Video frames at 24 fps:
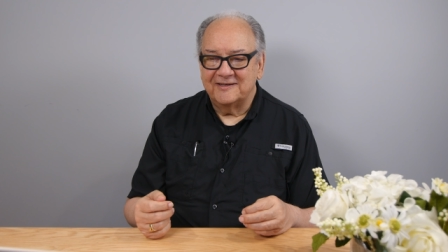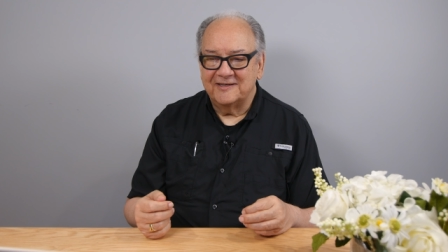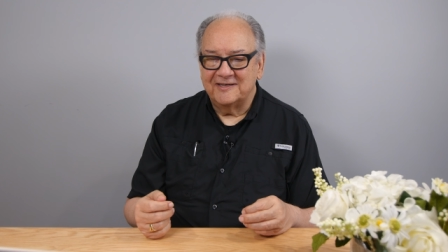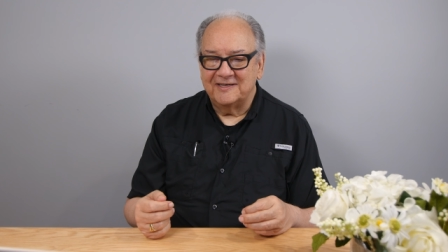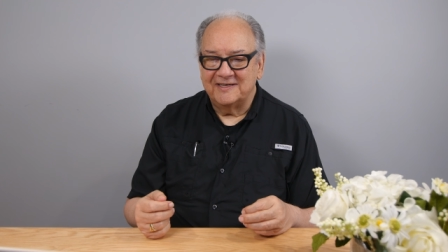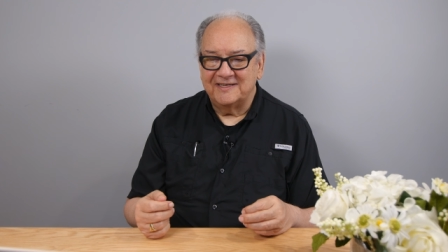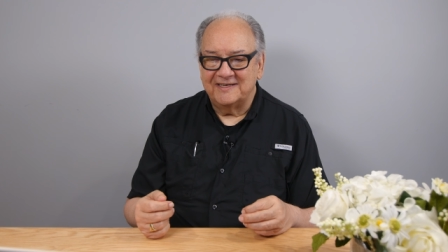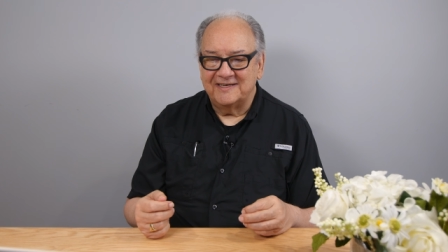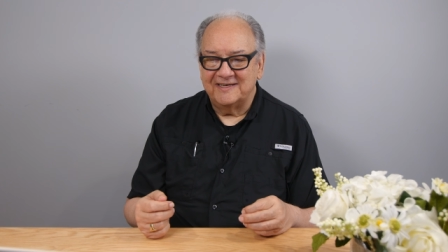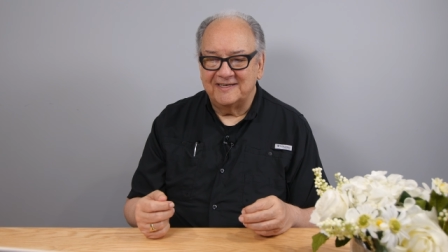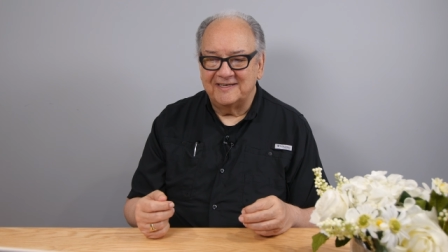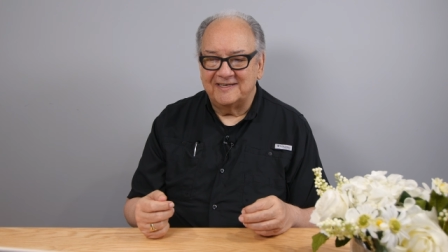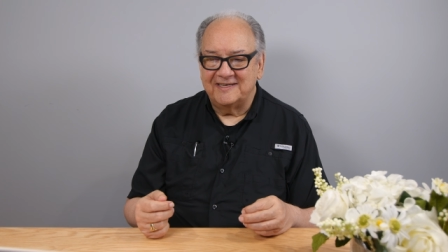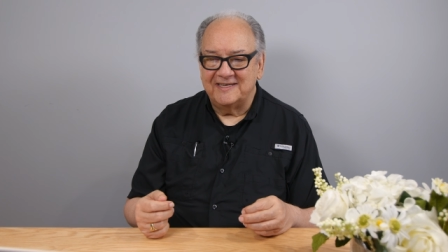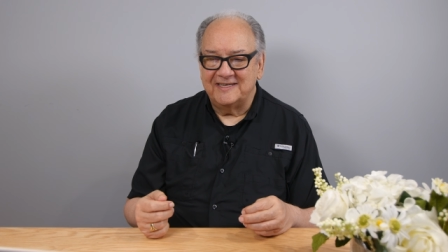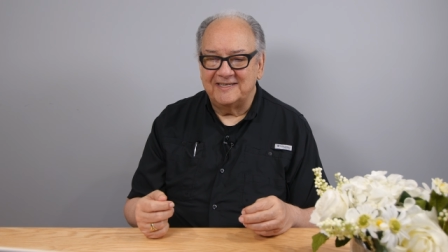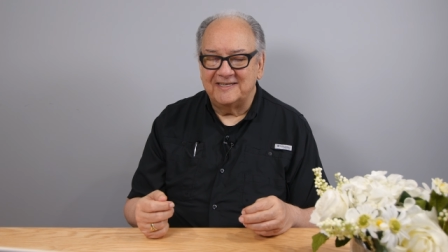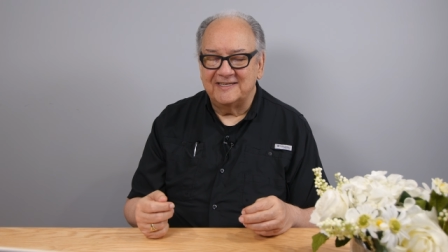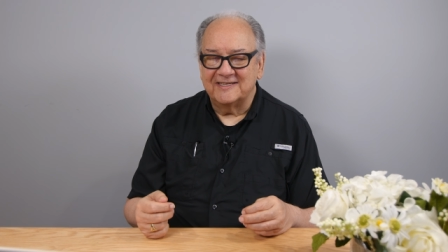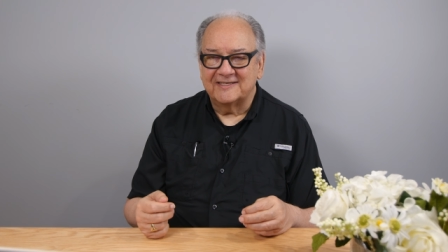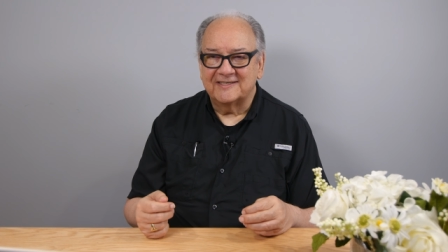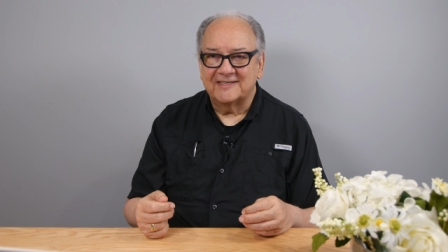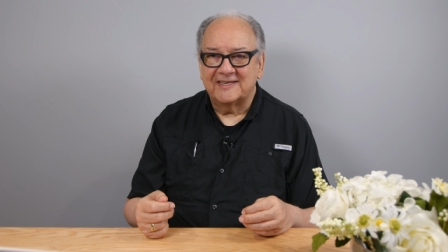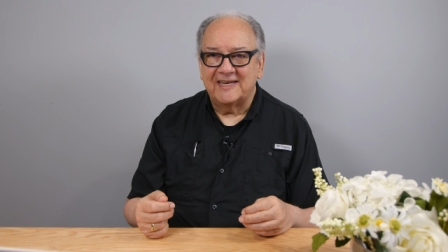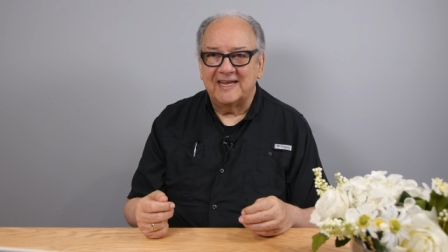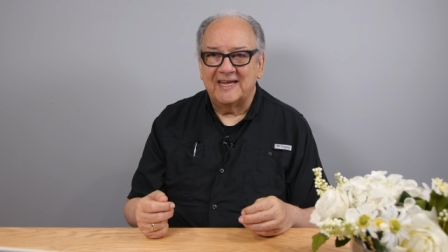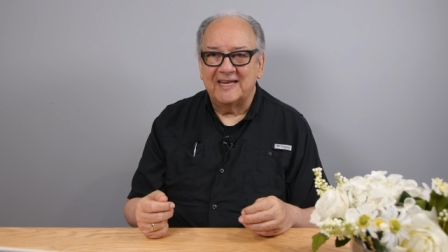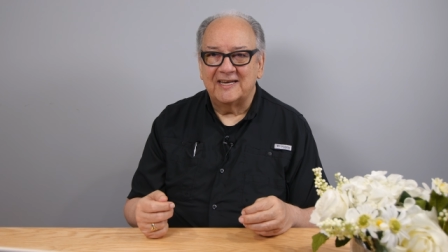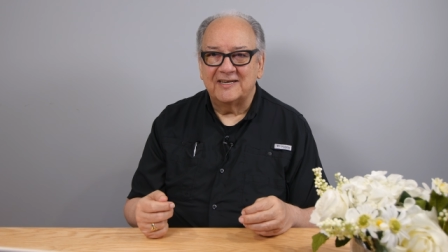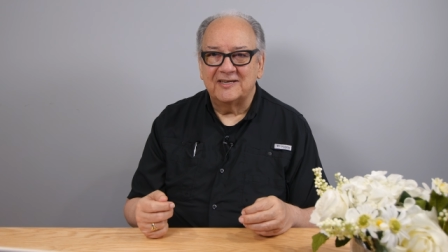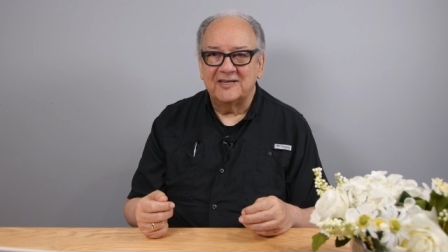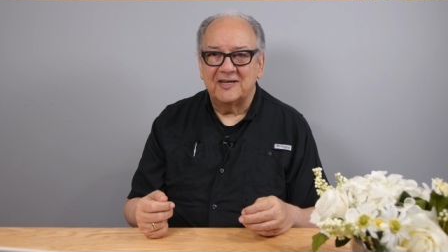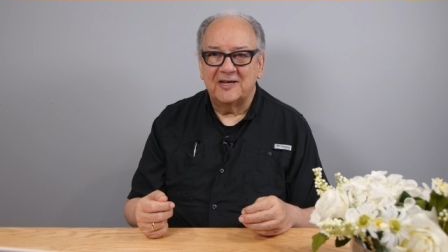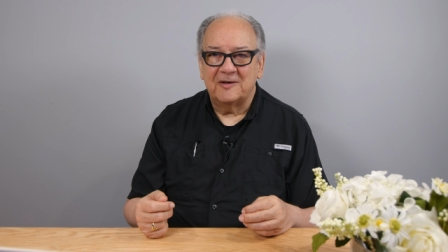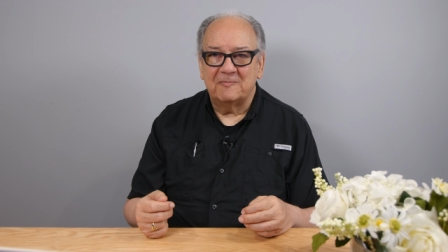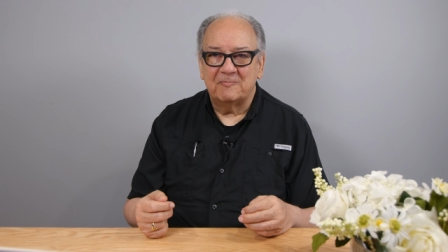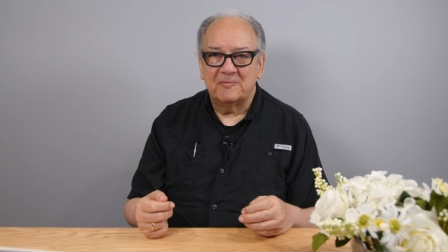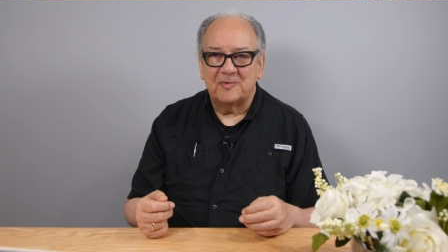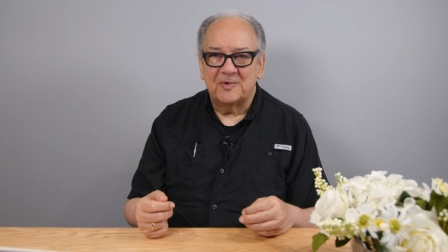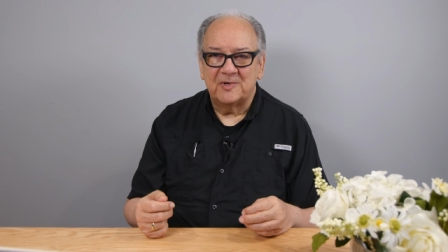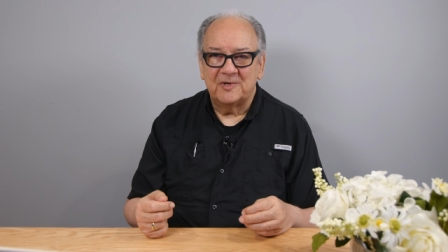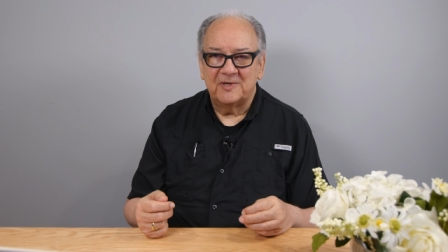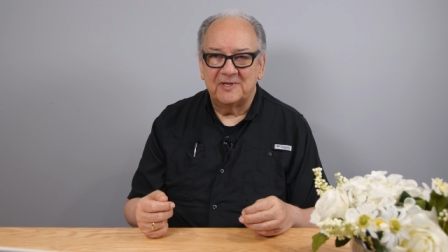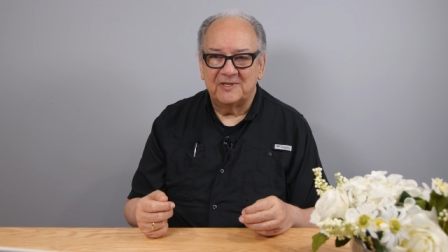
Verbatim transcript: It, it didn't stand up